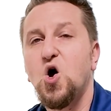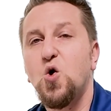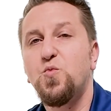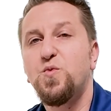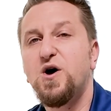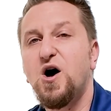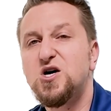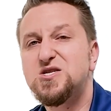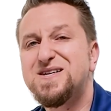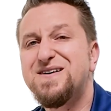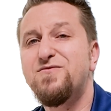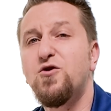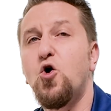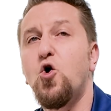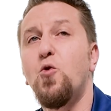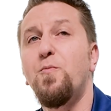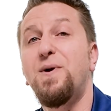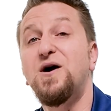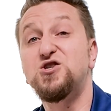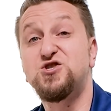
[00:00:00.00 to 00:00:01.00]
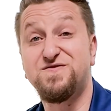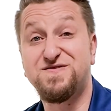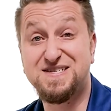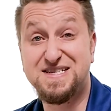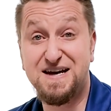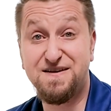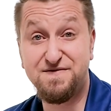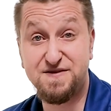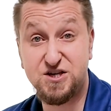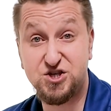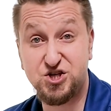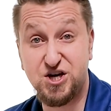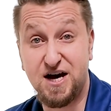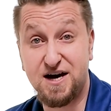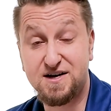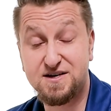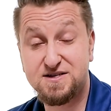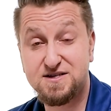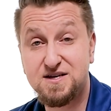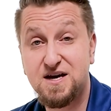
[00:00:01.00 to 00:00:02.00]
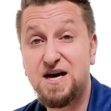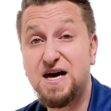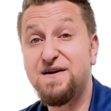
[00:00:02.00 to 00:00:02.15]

We also have a whole bunch of safety checks.